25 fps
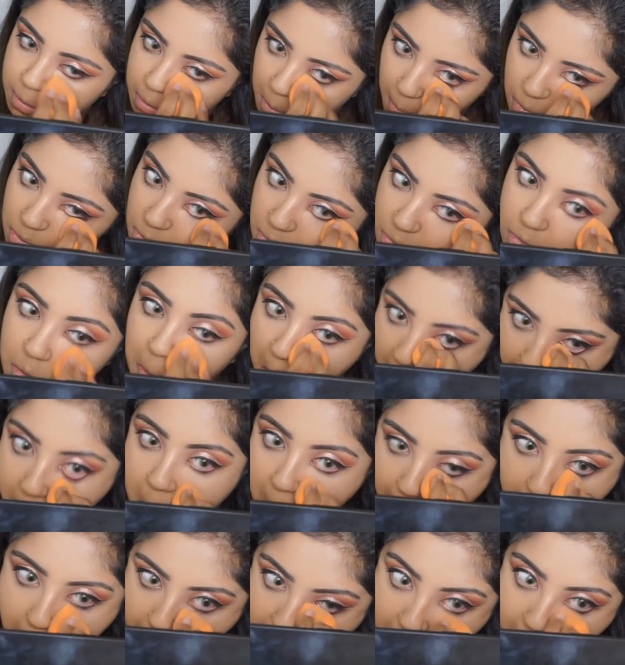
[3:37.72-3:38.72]
I like to
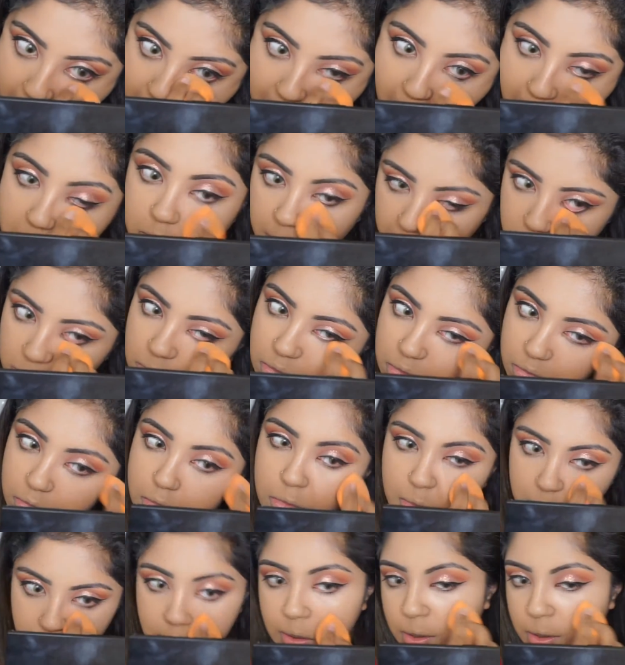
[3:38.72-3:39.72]
go a little lighter with this